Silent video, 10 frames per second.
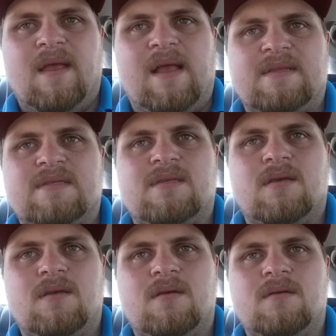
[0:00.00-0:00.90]
It's
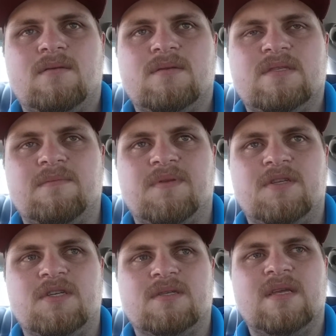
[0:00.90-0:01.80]

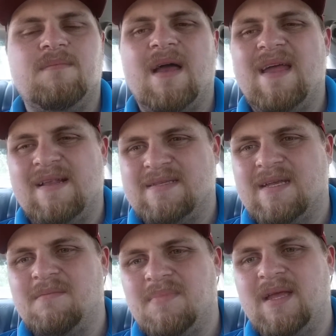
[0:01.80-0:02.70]
simply just in my head. It's
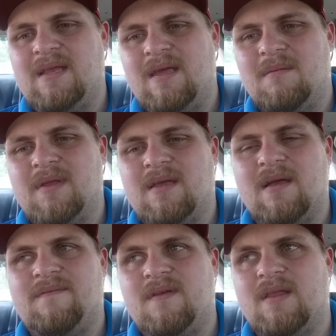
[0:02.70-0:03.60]
like complaining.
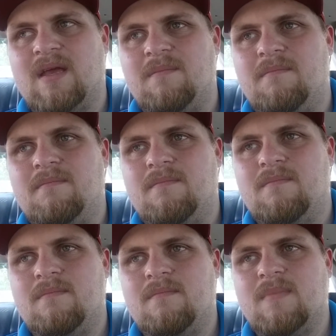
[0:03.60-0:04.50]
I feel like I'm
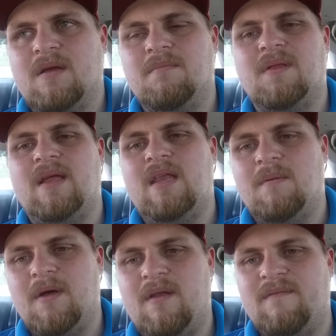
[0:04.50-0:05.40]

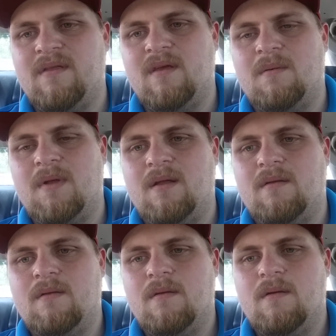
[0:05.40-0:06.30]
complaining about everything. I'm not
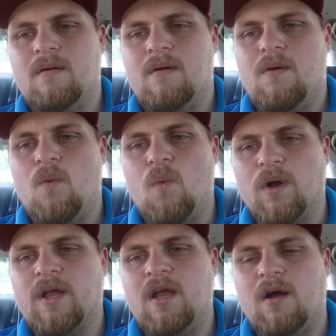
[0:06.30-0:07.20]

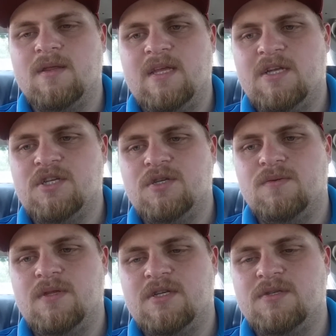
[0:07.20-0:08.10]
working on the issue, and the